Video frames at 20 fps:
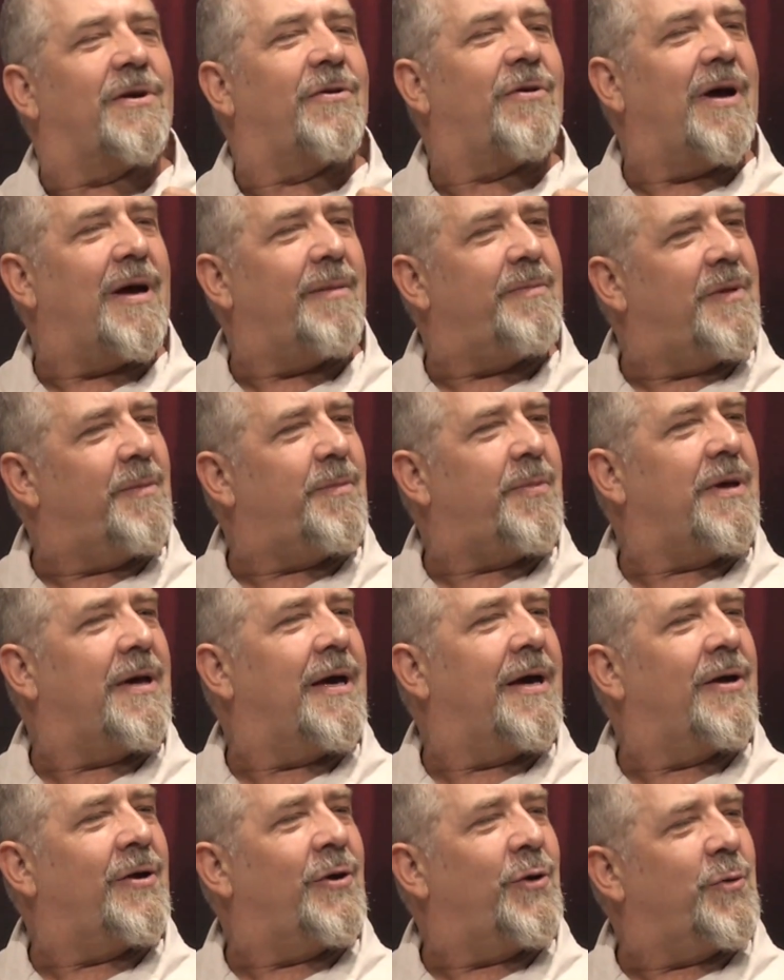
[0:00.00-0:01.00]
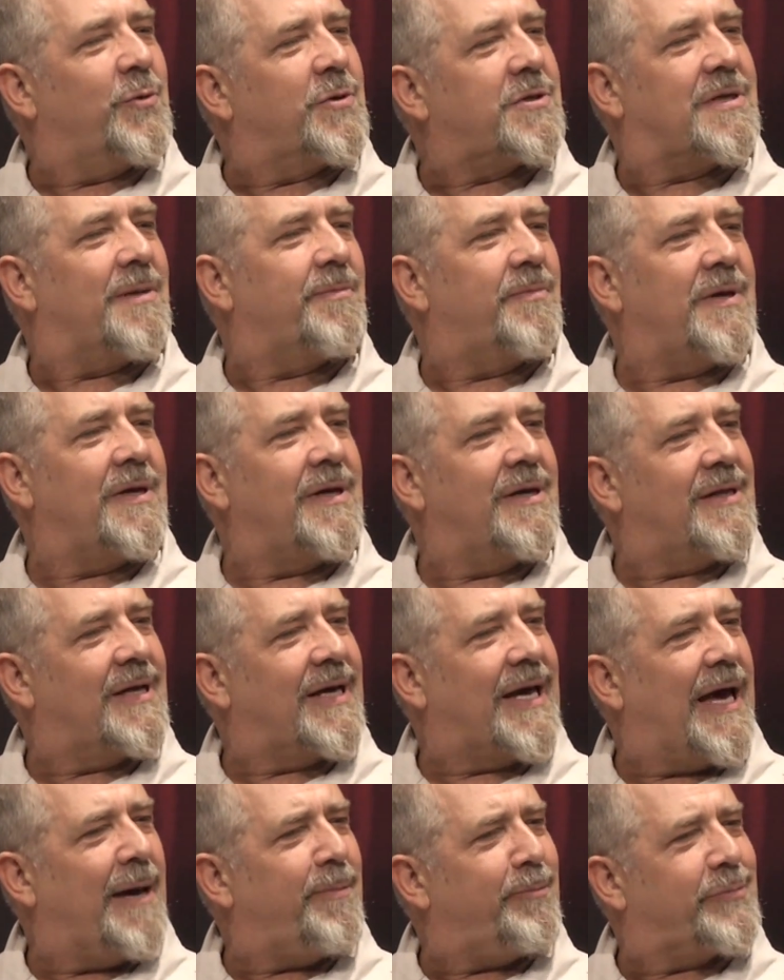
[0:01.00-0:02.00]
grab the piano or something in the
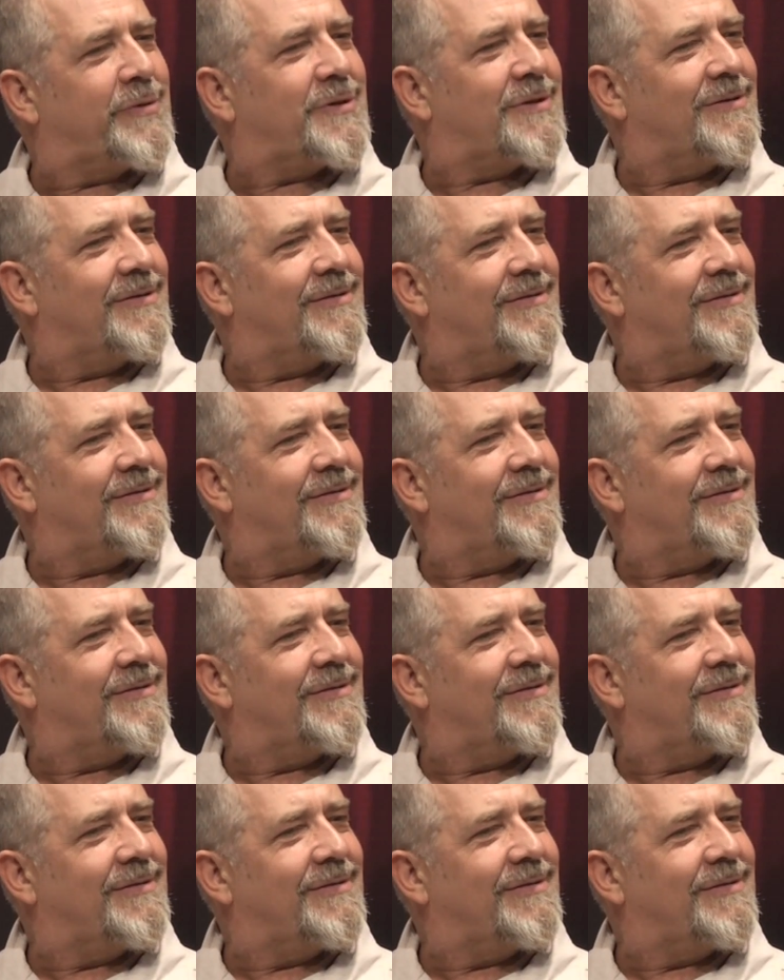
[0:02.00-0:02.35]
gaps.